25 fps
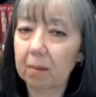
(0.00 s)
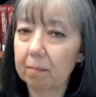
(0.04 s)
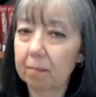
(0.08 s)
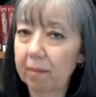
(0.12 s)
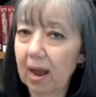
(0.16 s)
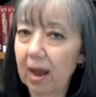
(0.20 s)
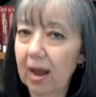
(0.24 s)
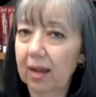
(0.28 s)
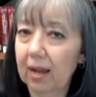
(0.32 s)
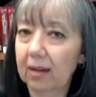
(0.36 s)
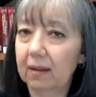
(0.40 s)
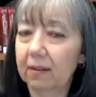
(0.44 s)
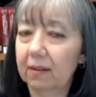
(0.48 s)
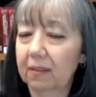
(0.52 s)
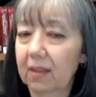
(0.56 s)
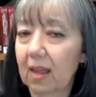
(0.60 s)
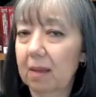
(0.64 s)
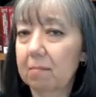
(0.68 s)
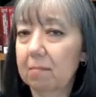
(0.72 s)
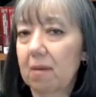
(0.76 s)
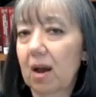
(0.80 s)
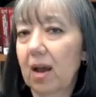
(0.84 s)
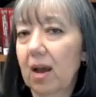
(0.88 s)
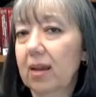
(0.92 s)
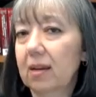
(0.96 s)
but
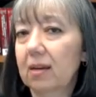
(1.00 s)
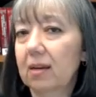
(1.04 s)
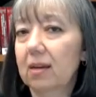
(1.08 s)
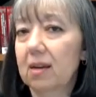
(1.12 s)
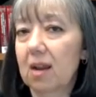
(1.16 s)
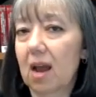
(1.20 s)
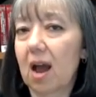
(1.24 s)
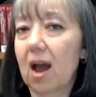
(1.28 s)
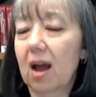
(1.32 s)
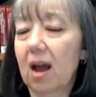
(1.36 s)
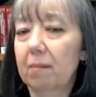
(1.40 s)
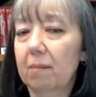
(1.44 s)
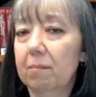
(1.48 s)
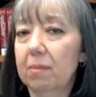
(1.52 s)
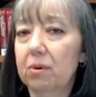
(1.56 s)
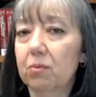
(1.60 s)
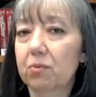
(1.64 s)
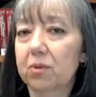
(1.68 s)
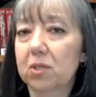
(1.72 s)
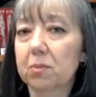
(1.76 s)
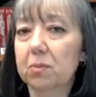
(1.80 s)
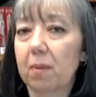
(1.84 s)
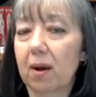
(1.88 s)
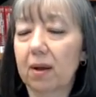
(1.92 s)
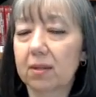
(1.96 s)
they might not be
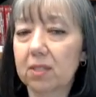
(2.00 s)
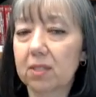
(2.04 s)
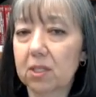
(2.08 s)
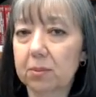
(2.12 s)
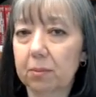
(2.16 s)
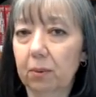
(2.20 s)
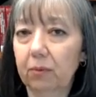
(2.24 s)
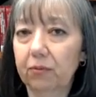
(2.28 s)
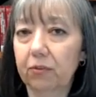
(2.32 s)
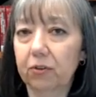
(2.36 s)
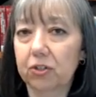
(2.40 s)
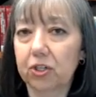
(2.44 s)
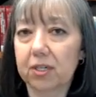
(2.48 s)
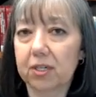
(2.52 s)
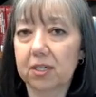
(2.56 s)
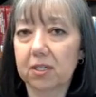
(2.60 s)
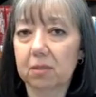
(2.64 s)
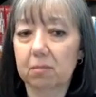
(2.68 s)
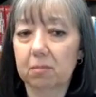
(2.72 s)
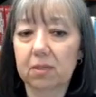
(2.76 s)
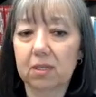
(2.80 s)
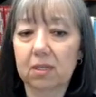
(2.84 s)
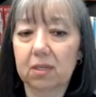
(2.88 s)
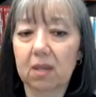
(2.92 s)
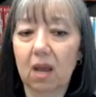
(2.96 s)
responsible for
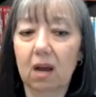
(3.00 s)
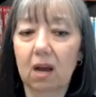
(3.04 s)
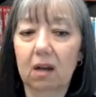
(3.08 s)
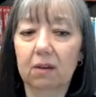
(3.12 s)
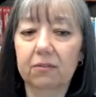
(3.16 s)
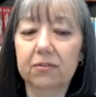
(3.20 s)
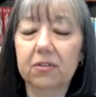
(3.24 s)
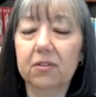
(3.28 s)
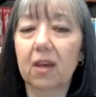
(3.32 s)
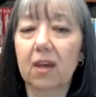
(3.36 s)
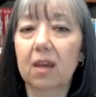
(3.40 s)
just themselves.